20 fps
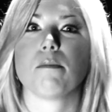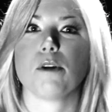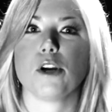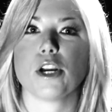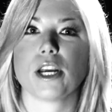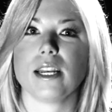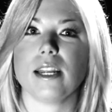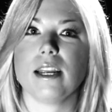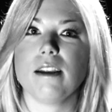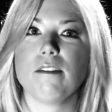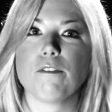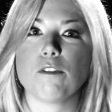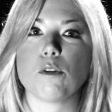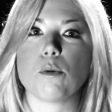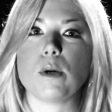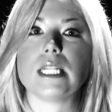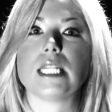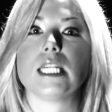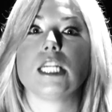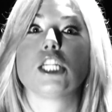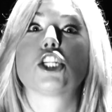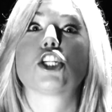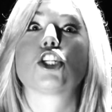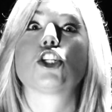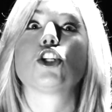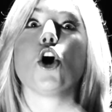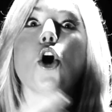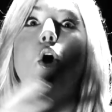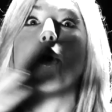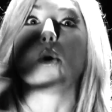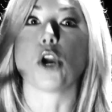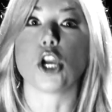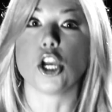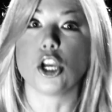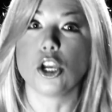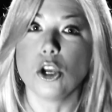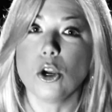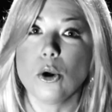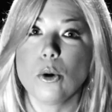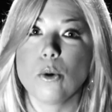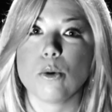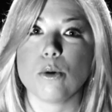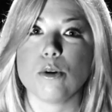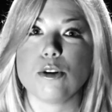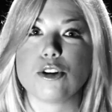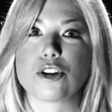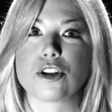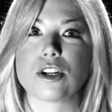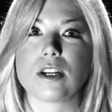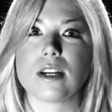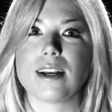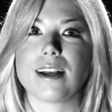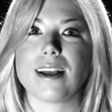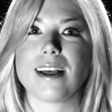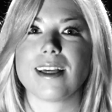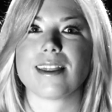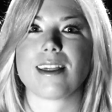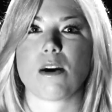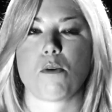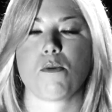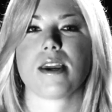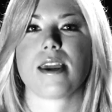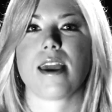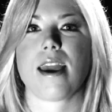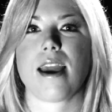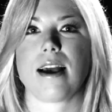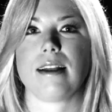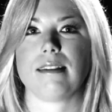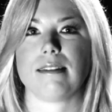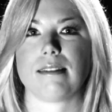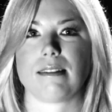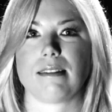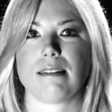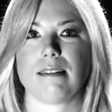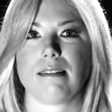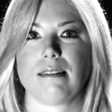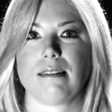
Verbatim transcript: the American influence is so huge that we can't.